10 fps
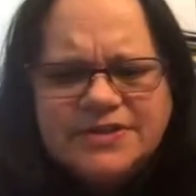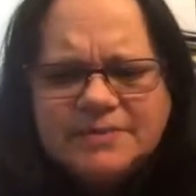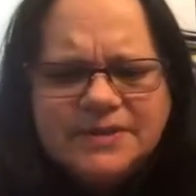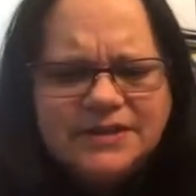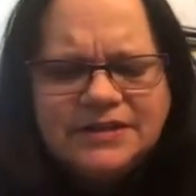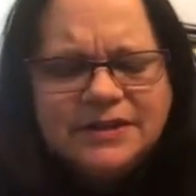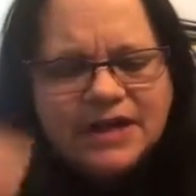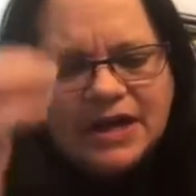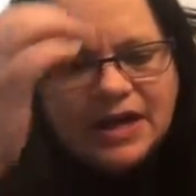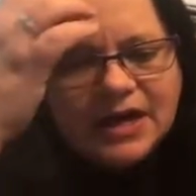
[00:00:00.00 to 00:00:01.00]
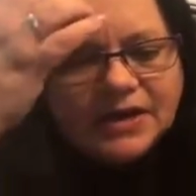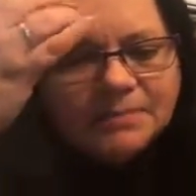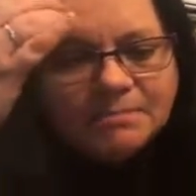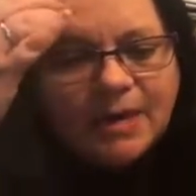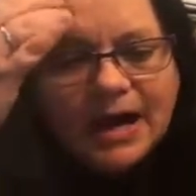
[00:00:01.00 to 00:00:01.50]
I mean,
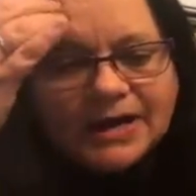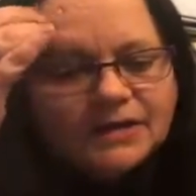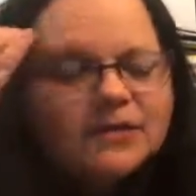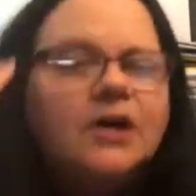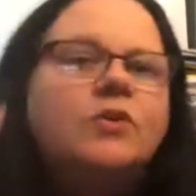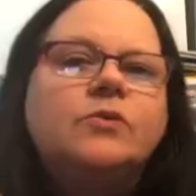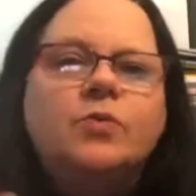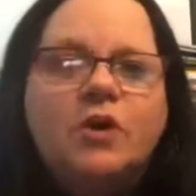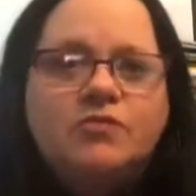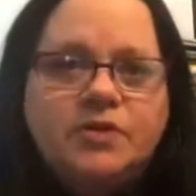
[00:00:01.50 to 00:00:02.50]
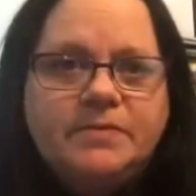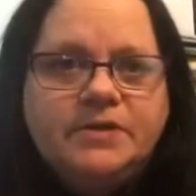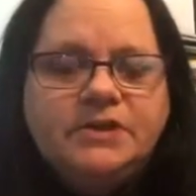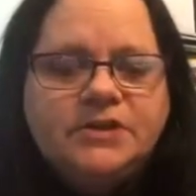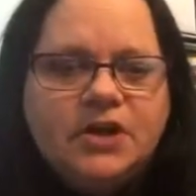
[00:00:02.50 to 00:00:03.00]
mine alone were over $1
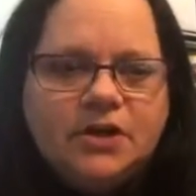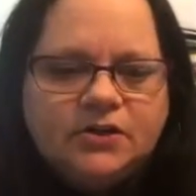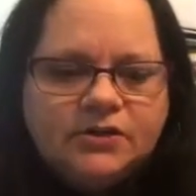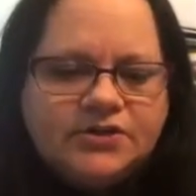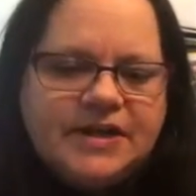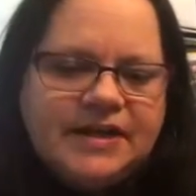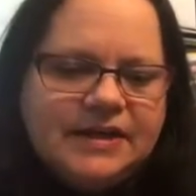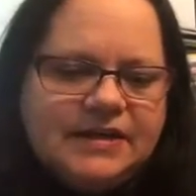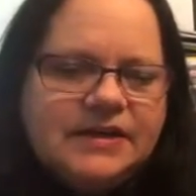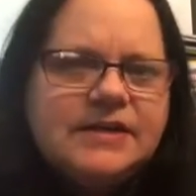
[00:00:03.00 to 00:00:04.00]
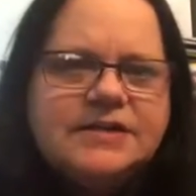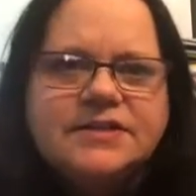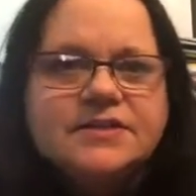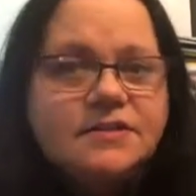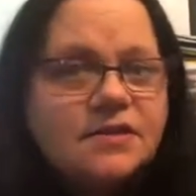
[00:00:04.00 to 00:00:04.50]
million, and
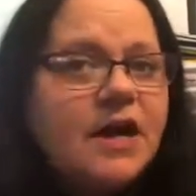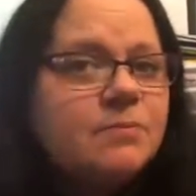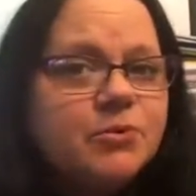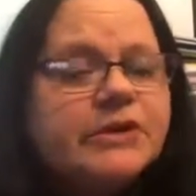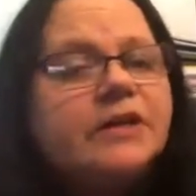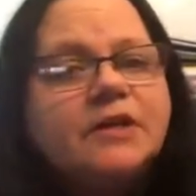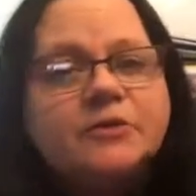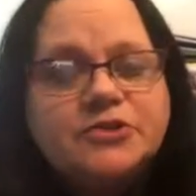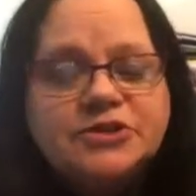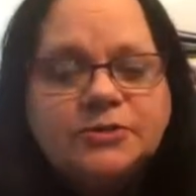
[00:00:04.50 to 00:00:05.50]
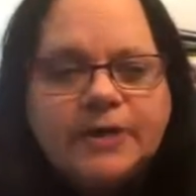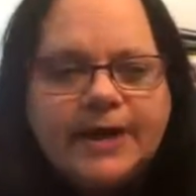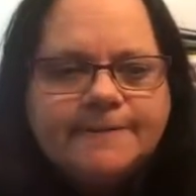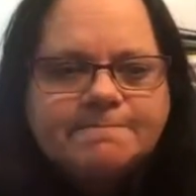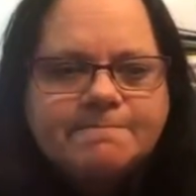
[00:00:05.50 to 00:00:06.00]
his got pretty close to
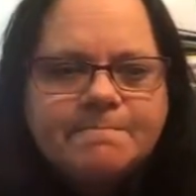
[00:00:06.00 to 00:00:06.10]
that.